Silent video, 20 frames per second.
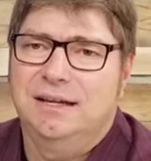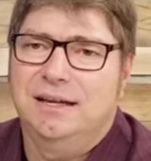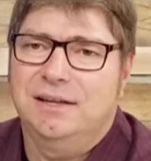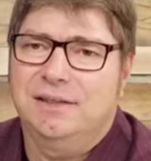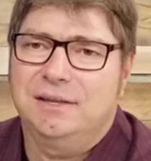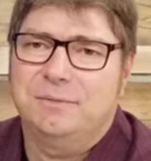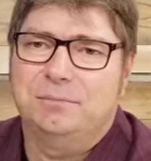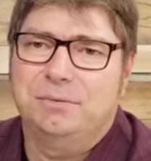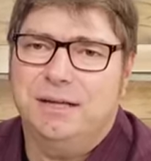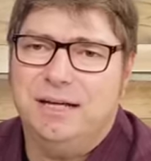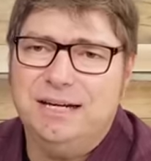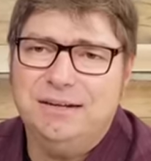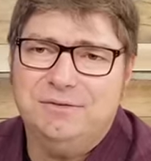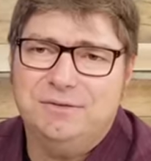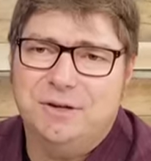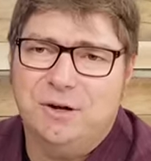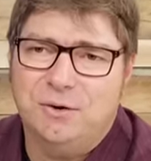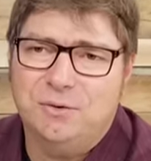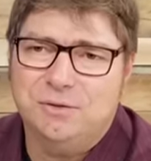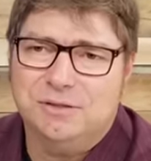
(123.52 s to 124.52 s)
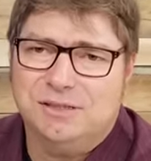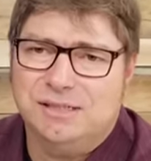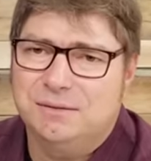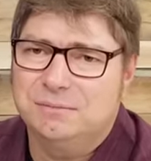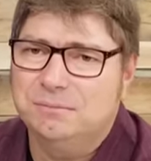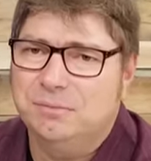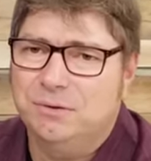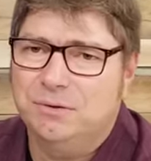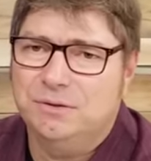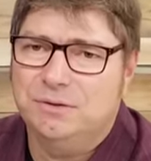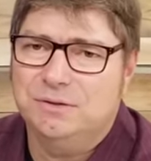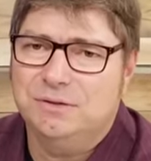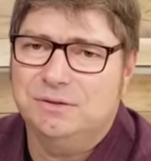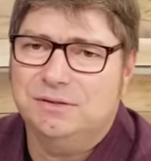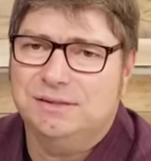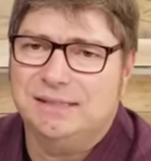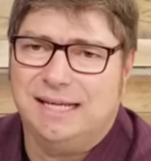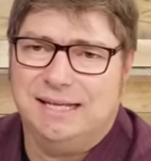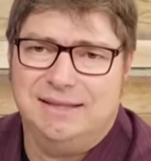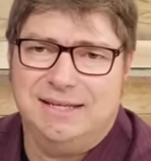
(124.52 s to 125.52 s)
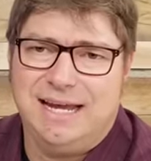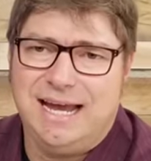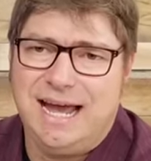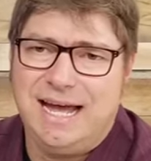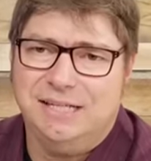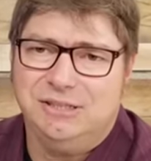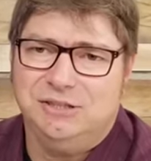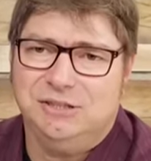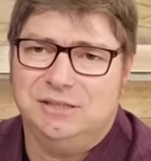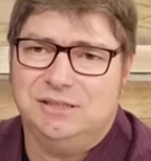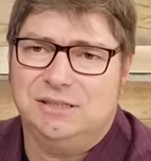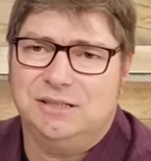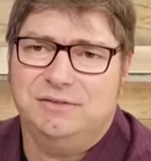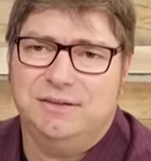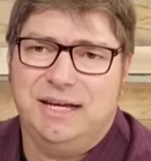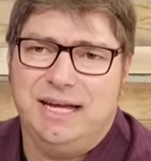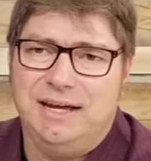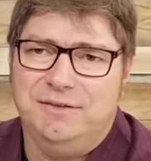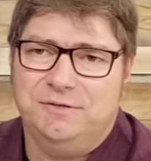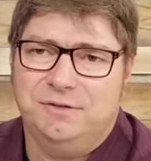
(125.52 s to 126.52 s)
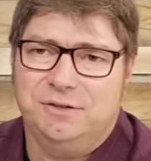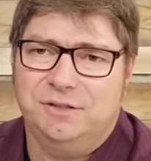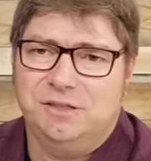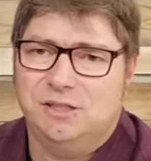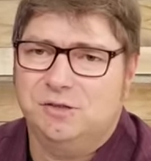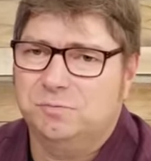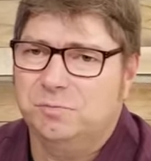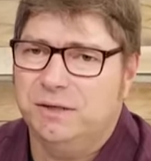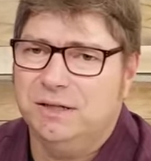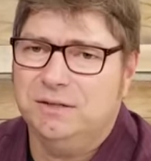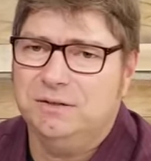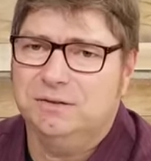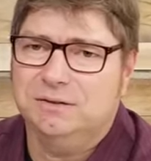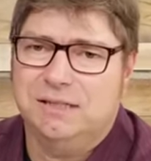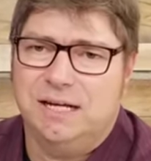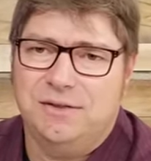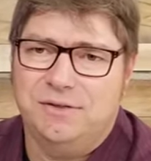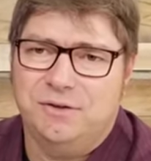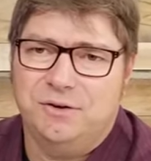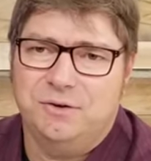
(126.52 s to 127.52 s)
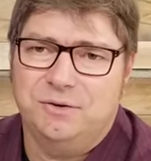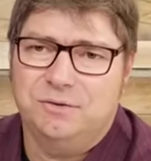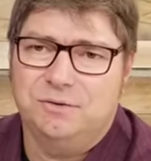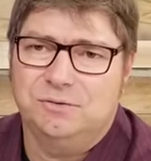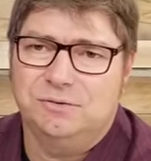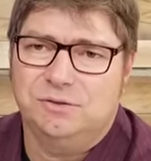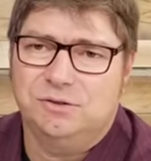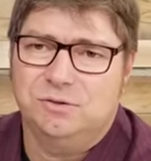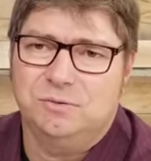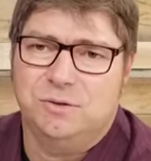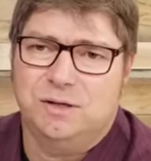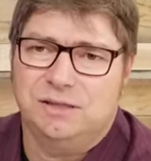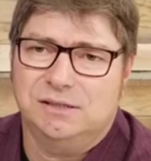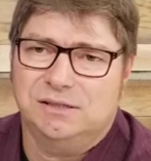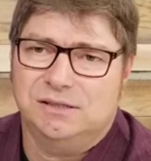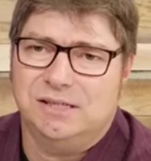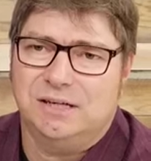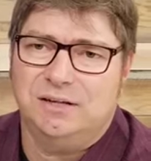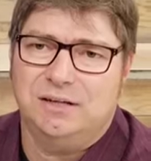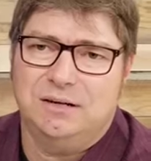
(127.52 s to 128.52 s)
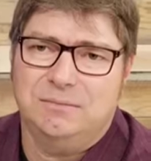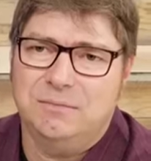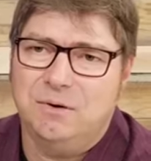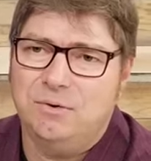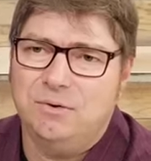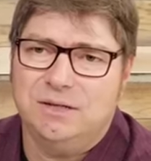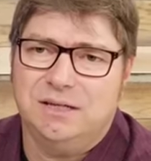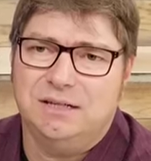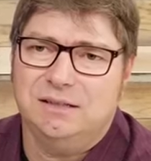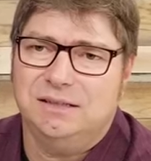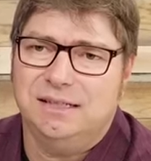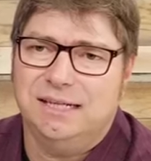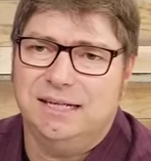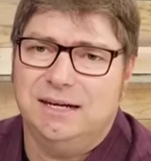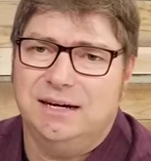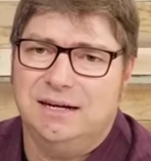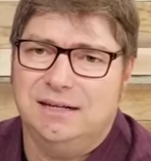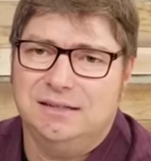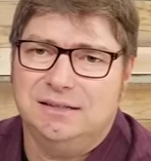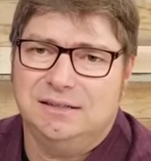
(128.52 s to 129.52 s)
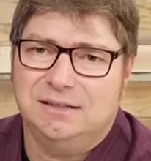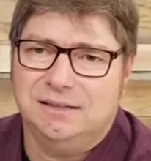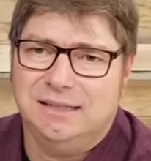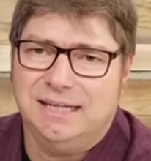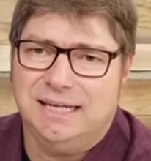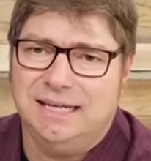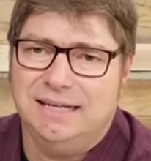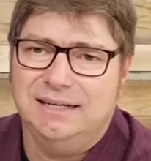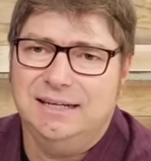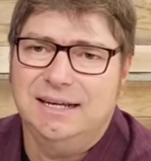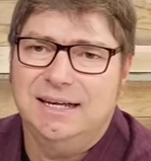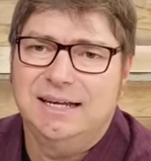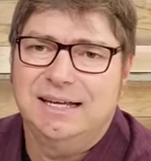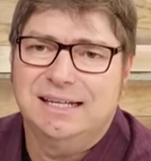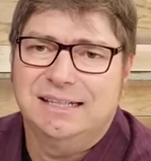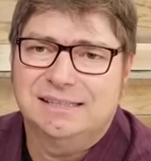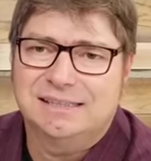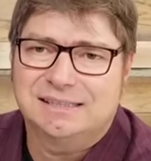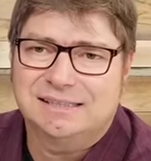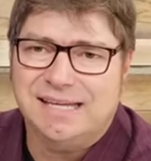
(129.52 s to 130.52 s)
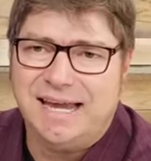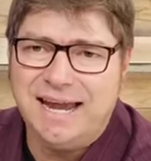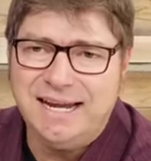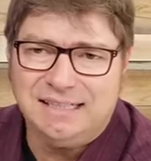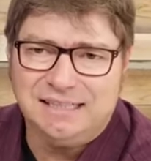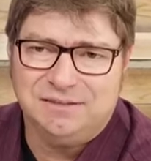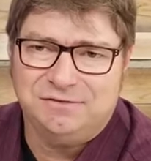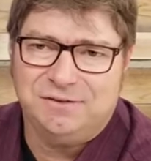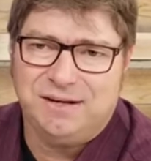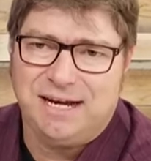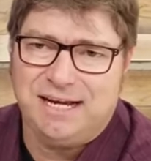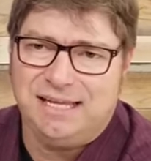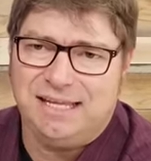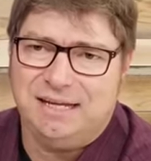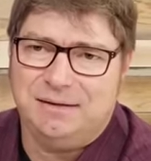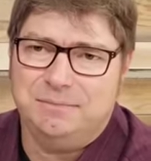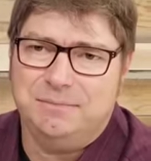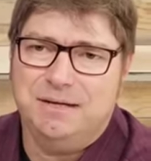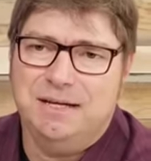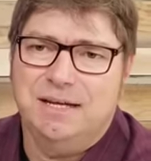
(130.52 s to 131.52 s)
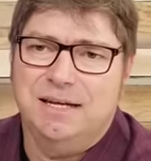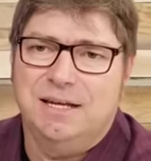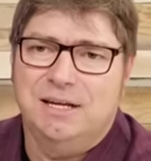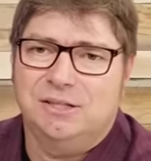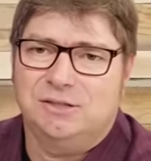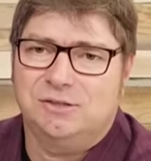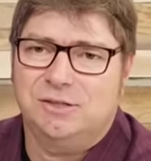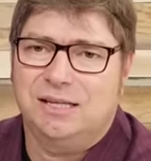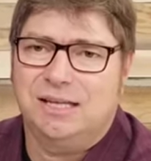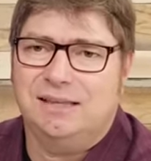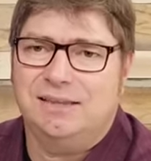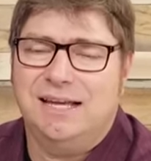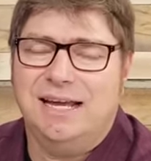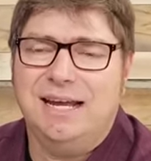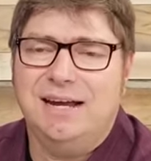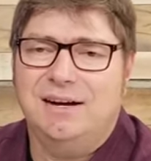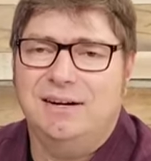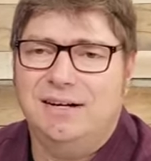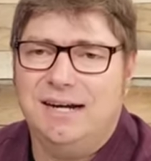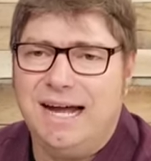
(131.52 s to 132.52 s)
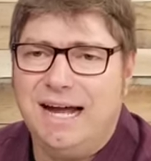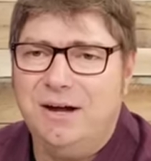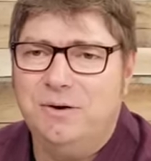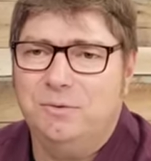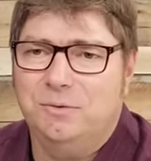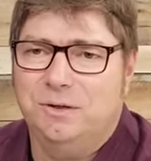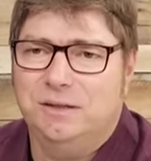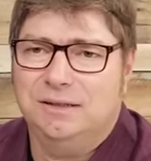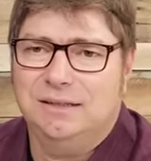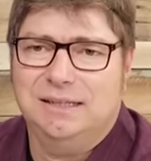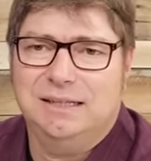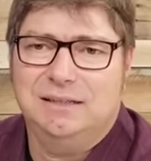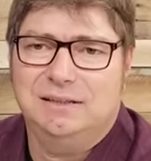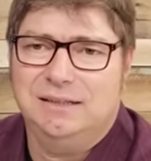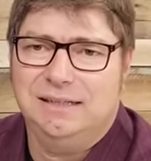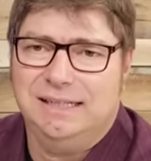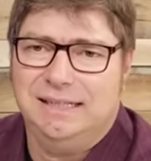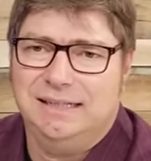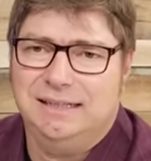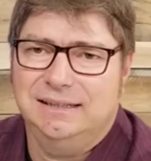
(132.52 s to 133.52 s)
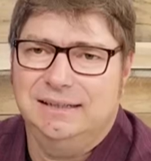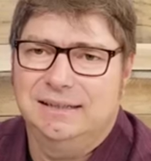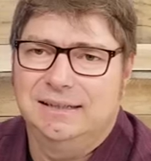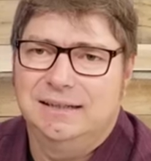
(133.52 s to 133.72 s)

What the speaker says: The blood of goats and bulls and the ashes of a heifer sprinkled on those who are ceremonially unclean sanctify them so that they are outwardly clean.